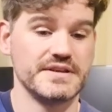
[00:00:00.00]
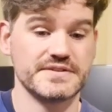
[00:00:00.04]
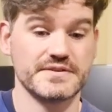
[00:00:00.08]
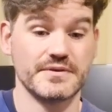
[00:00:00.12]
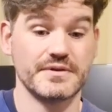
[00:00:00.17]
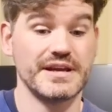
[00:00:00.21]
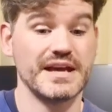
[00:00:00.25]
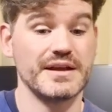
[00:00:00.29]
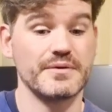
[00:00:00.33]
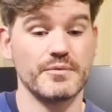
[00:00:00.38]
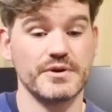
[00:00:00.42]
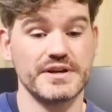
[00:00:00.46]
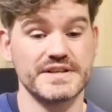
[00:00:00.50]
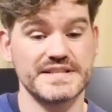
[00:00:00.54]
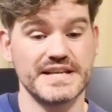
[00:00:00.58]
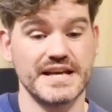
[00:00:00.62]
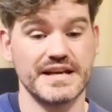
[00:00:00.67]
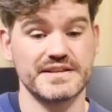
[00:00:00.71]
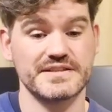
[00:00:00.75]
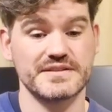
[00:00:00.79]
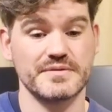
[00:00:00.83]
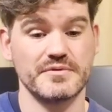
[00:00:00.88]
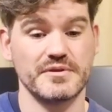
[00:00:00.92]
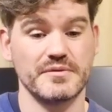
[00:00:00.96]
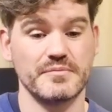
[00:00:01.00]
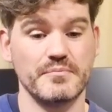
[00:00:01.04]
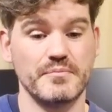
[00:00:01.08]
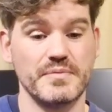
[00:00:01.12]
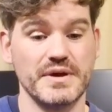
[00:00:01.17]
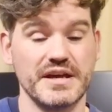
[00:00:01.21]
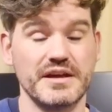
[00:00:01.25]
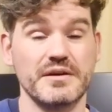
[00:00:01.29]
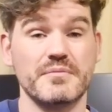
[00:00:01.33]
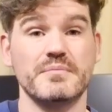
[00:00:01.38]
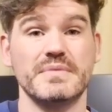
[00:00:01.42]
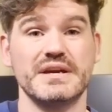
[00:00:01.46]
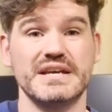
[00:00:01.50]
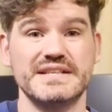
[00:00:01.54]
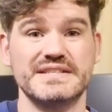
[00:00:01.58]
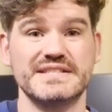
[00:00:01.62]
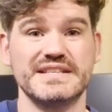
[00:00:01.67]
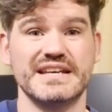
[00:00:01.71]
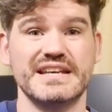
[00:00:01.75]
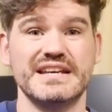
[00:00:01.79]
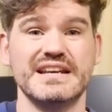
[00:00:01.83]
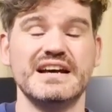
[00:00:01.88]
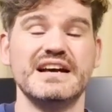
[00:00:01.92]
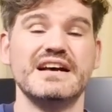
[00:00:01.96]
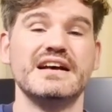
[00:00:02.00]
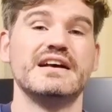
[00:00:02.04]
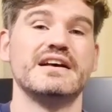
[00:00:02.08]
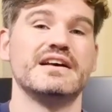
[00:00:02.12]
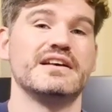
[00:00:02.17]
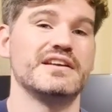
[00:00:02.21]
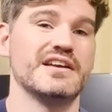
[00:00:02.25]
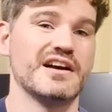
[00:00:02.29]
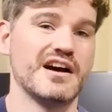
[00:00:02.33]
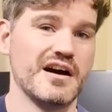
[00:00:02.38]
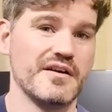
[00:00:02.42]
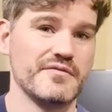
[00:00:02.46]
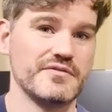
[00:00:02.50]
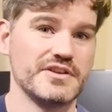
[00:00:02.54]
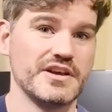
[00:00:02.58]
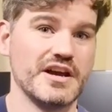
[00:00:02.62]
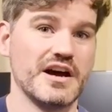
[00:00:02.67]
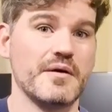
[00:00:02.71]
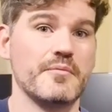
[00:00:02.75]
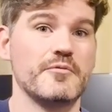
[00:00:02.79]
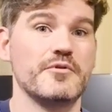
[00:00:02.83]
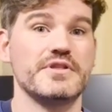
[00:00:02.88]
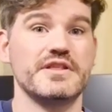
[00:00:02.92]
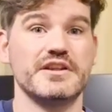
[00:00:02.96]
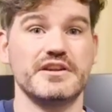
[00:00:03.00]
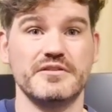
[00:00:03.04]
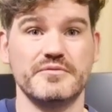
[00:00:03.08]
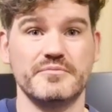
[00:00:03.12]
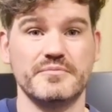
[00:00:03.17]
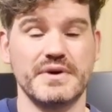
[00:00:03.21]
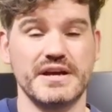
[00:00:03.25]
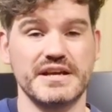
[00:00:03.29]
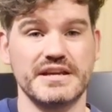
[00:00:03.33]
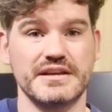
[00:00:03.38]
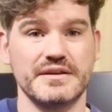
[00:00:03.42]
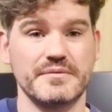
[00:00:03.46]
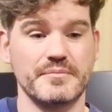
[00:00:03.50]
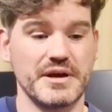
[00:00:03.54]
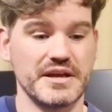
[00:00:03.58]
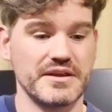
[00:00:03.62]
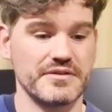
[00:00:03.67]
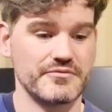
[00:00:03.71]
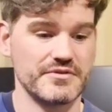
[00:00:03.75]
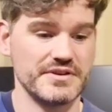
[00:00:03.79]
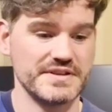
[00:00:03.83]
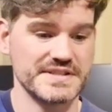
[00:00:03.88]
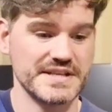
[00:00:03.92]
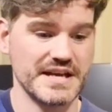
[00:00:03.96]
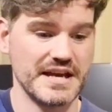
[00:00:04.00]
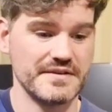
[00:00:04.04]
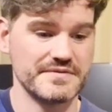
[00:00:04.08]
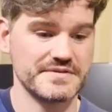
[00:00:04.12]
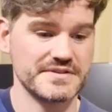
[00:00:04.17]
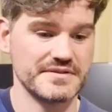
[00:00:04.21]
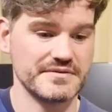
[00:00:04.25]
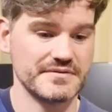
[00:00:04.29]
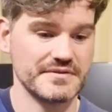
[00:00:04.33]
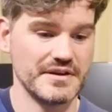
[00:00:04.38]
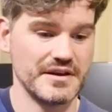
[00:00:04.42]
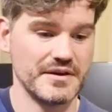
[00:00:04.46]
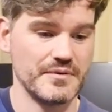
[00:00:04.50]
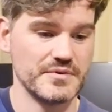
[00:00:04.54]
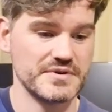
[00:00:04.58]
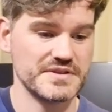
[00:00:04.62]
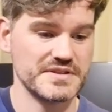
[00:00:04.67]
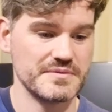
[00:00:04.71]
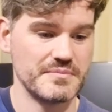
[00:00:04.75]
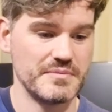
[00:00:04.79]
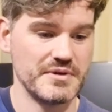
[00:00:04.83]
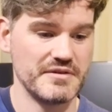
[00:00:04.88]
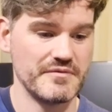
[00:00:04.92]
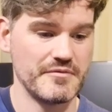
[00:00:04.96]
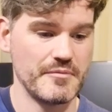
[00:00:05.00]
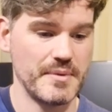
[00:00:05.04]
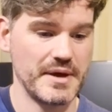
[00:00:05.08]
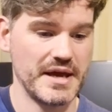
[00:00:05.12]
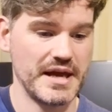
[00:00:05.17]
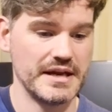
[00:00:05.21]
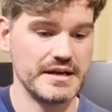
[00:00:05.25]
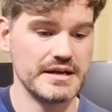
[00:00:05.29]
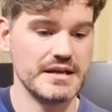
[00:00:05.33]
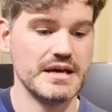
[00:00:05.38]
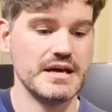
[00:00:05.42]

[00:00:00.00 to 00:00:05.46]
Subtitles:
So again, when it's hitting something big and meaty, you're halving the armor and then you're making it make 3 saves, which is a bit of a pain.